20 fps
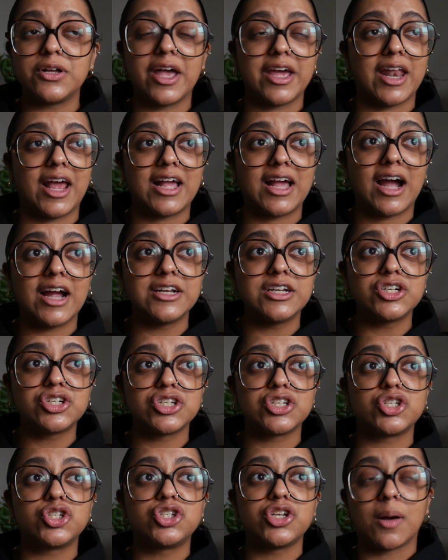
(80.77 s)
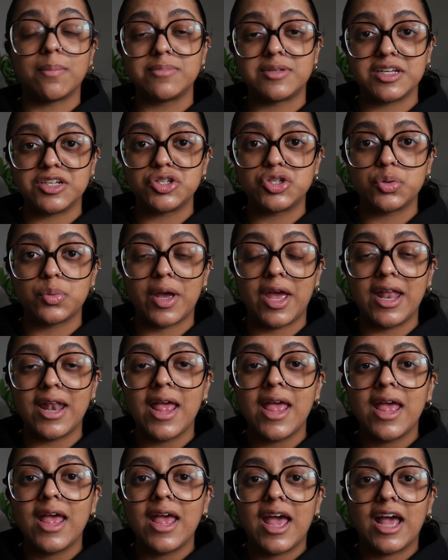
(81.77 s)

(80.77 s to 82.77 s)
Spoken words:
and I kind of just jumped into it